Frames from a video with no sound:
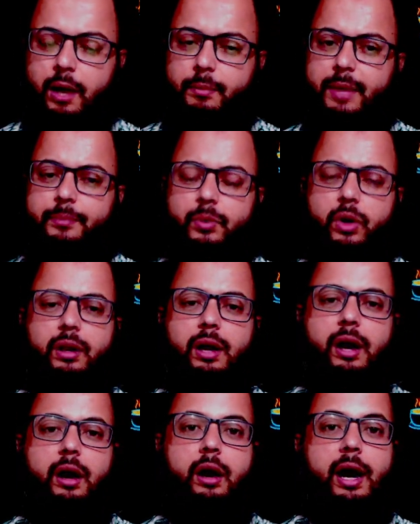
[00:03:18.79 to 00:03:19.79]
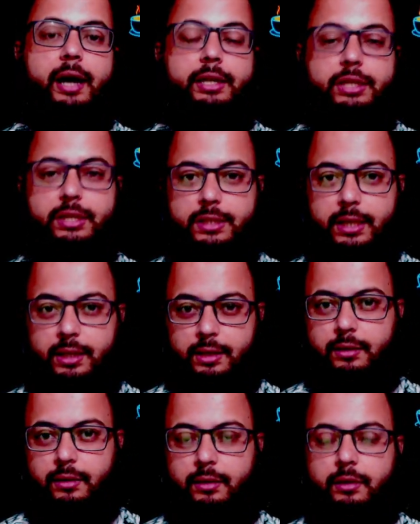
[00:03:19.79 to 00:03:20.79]
People are still
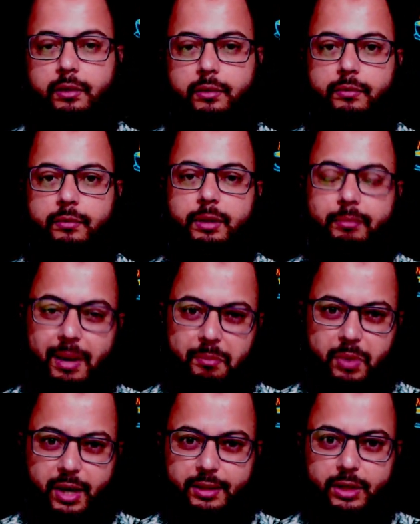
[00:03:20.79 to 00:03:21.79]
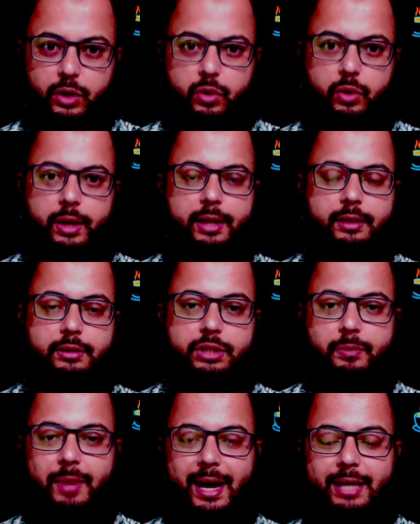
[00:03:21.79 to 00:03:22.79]
remembering the Queen. She
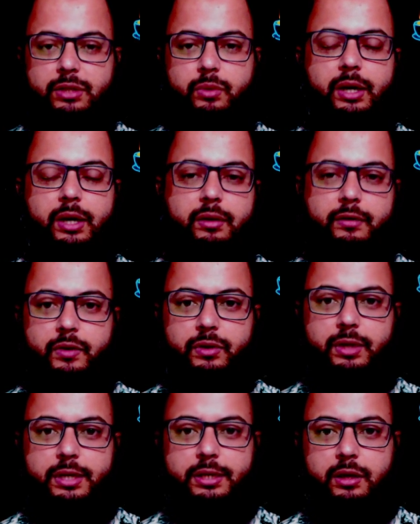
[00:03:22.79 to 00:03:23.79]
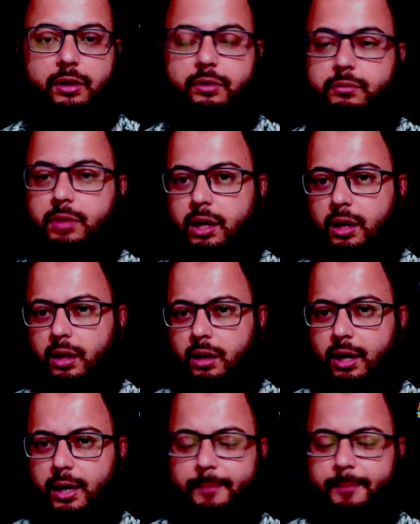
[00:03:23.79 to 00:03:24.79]
passed away only a few days ago,
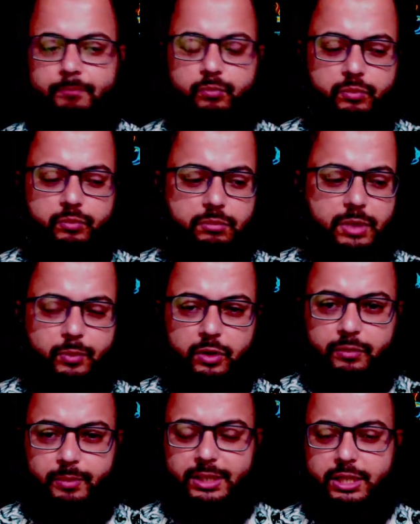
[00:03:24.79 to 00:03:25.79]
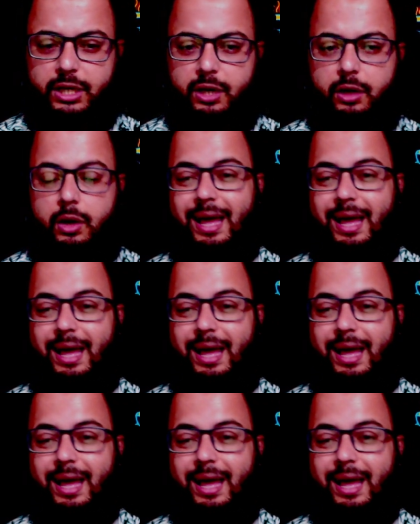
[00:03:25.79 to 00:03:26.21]
a couple of months ago.